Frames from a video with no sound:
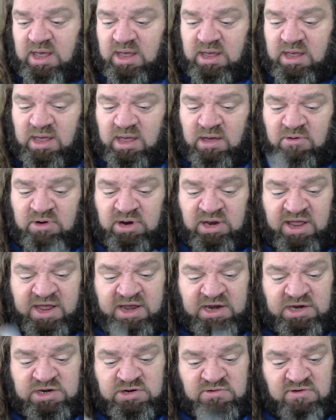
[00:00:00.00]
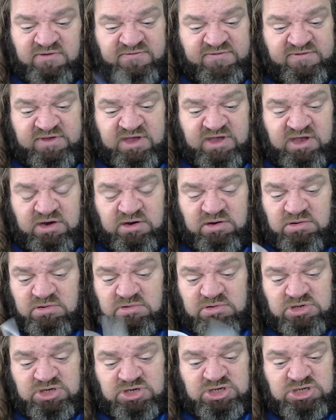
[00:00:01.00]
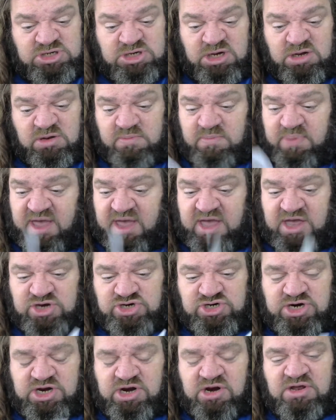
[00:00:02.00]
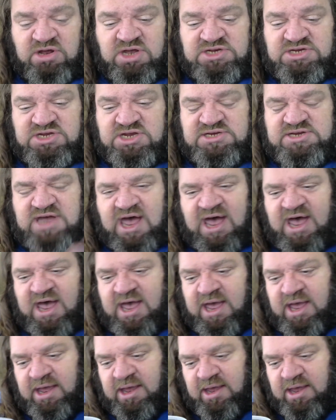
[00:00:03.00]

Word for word: I would like to have seen just a page in here that says, "Hi,